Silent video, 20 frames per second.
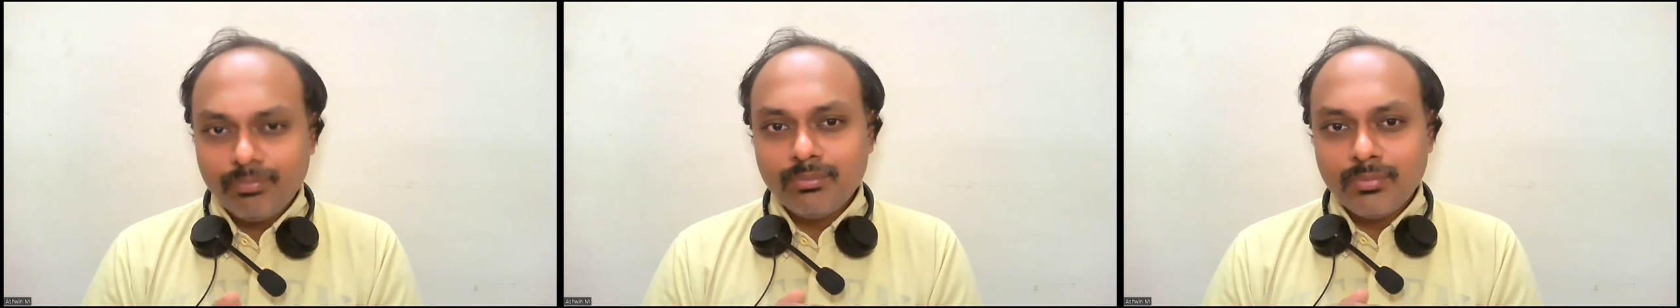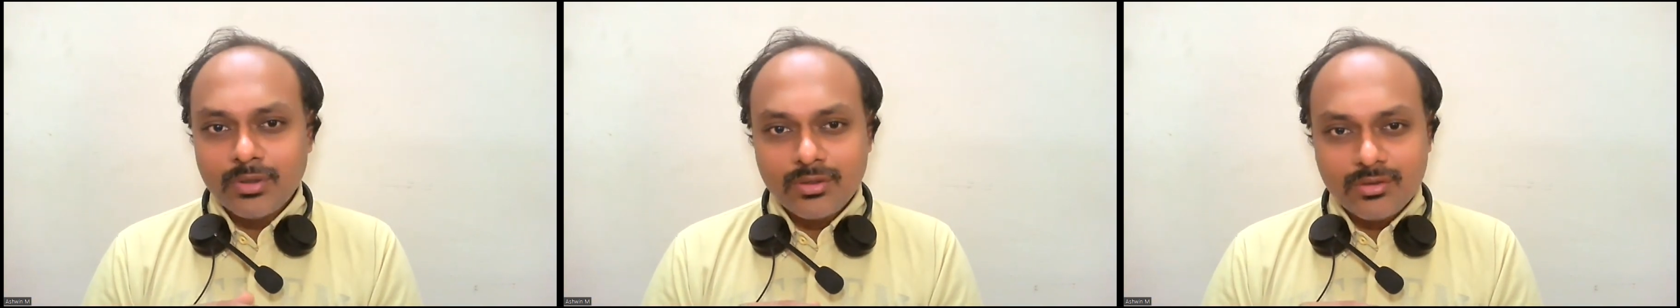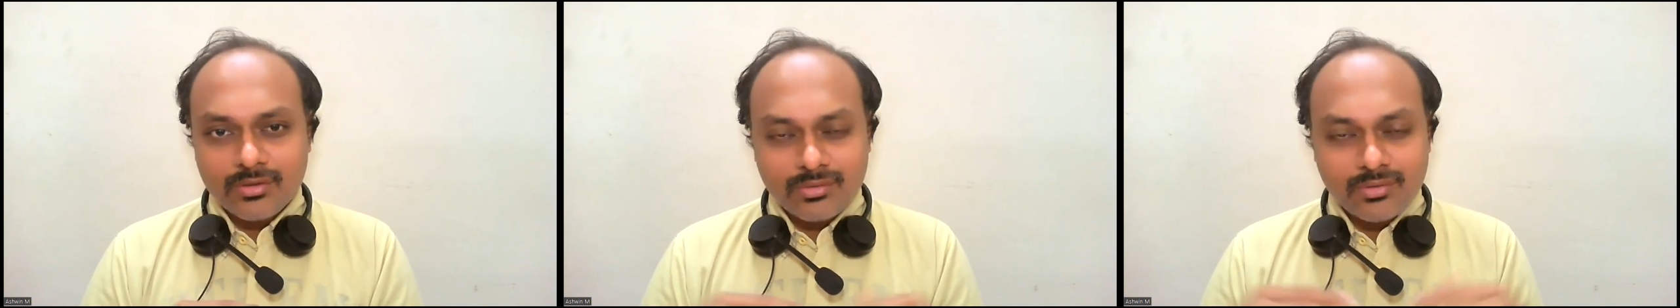
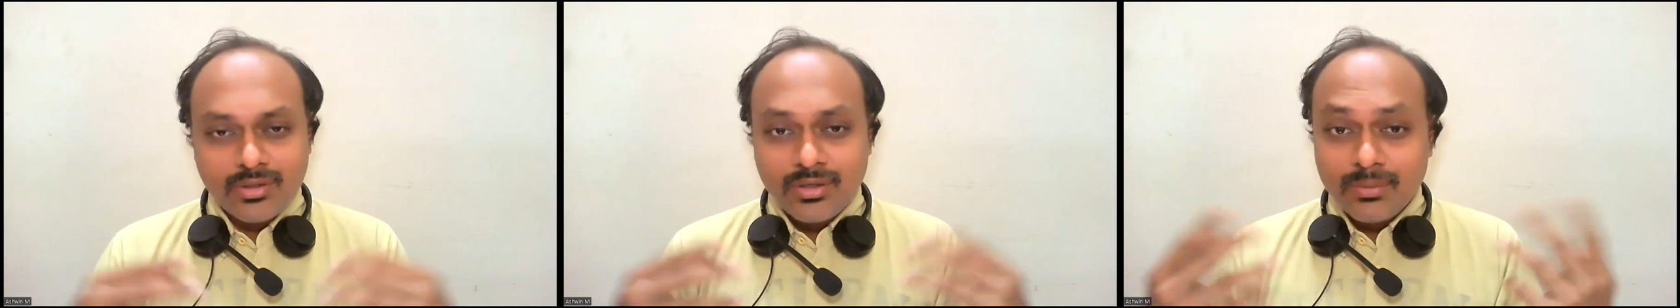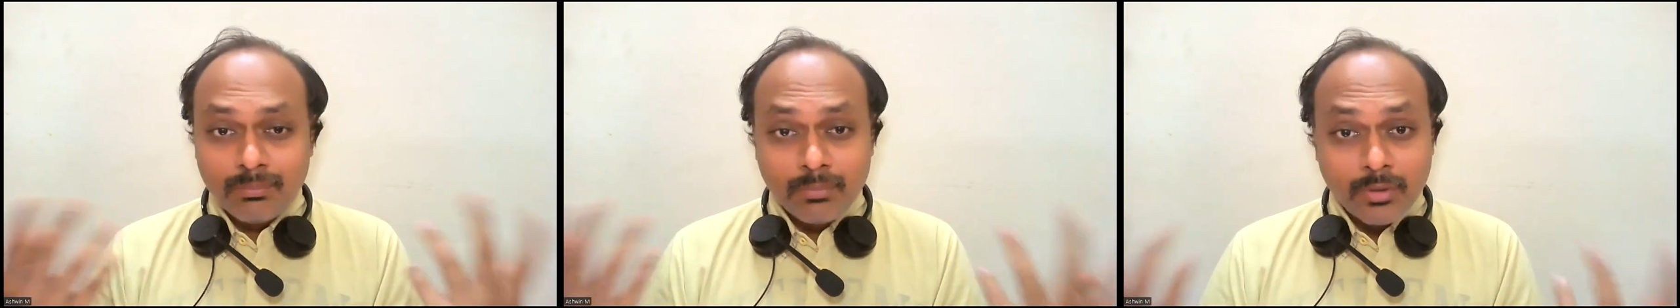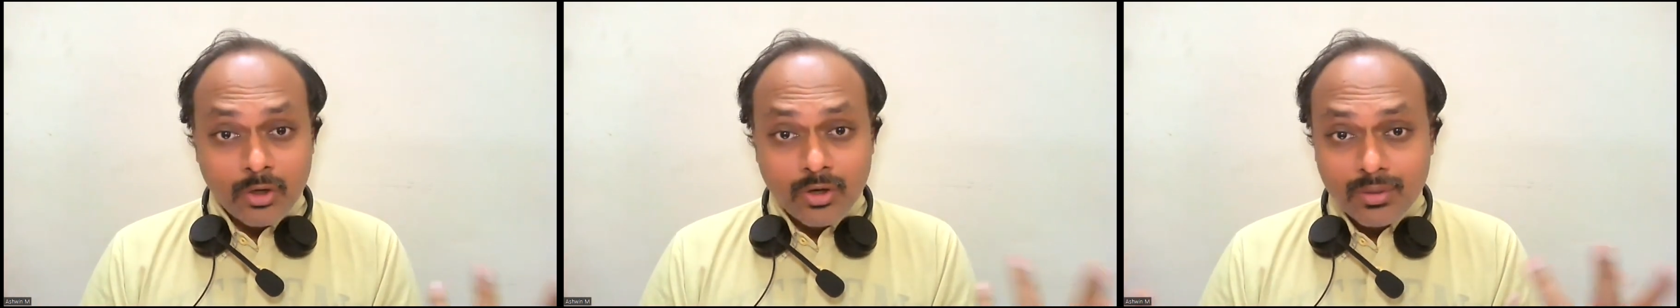but it
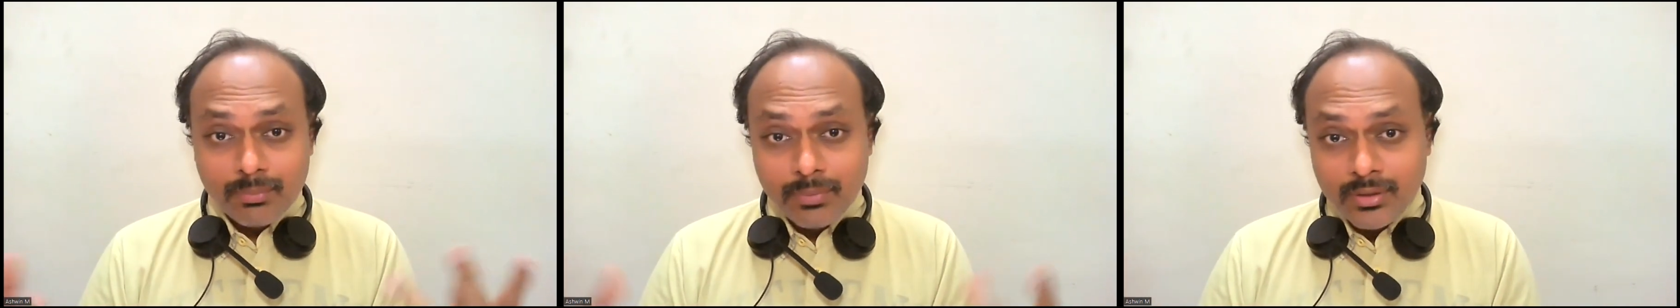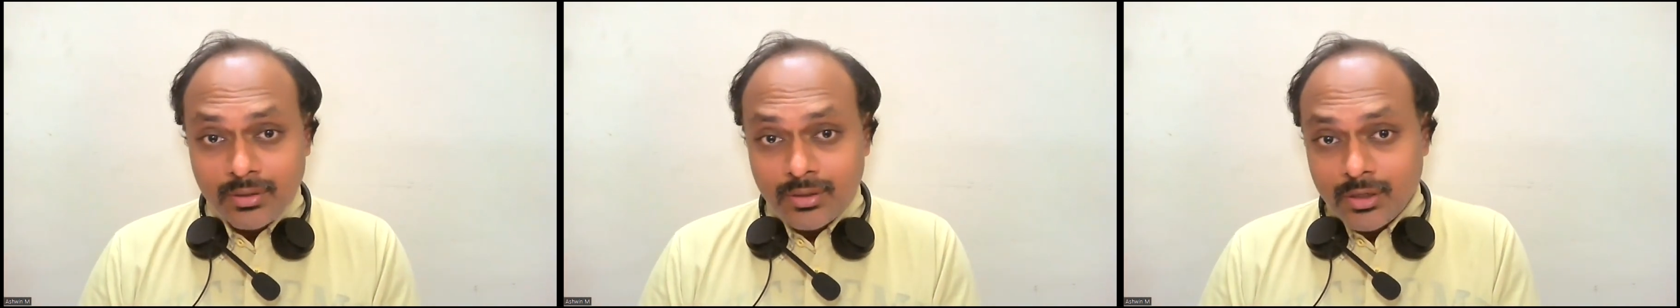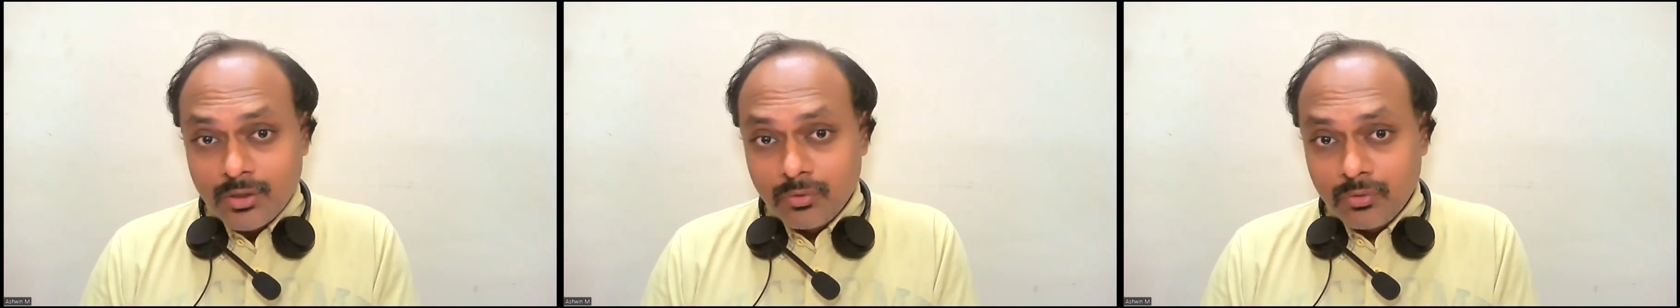may not be
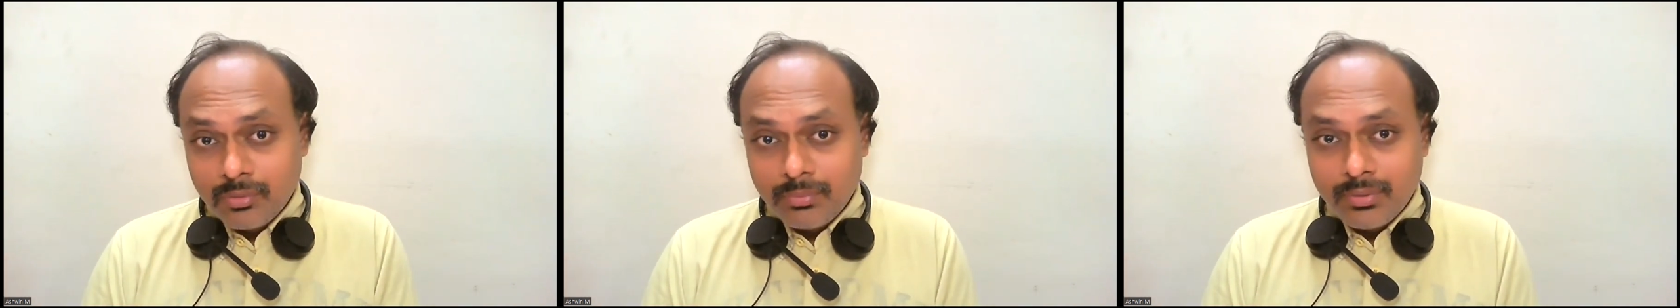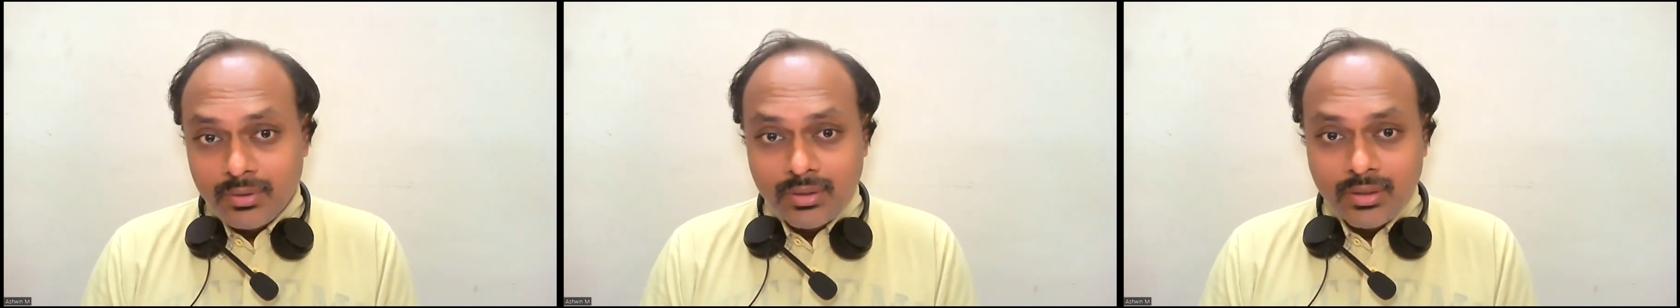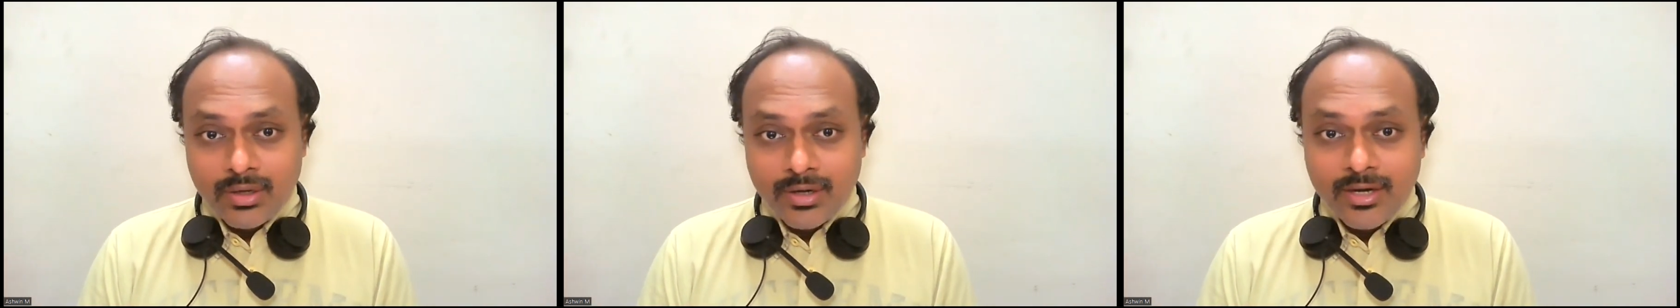turn out to
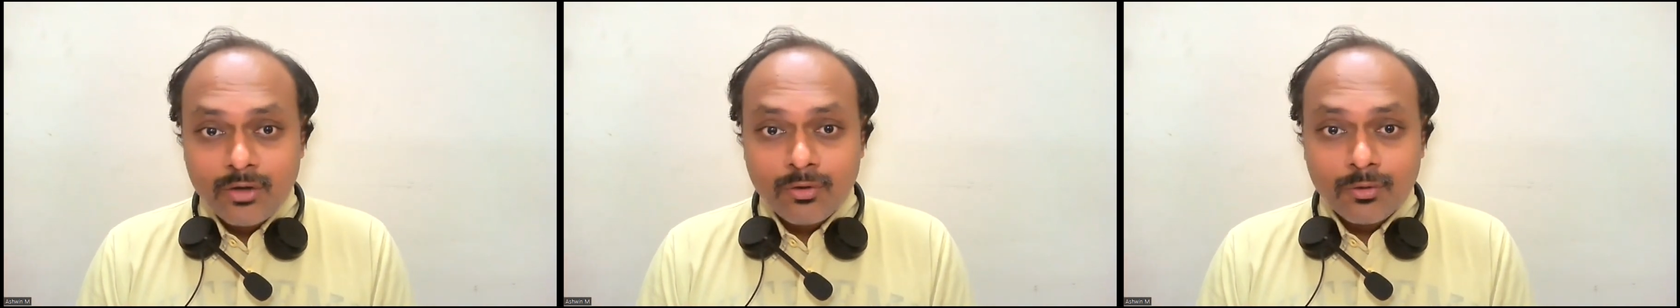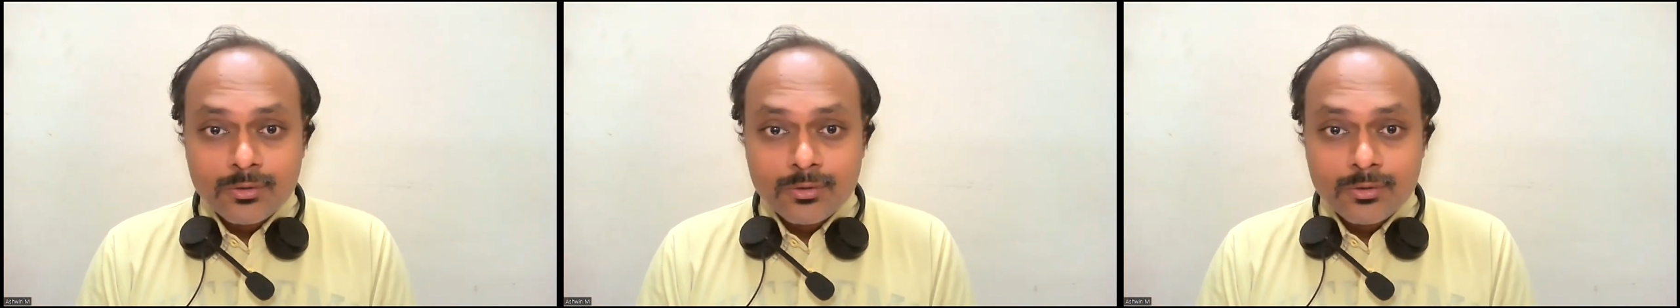be right.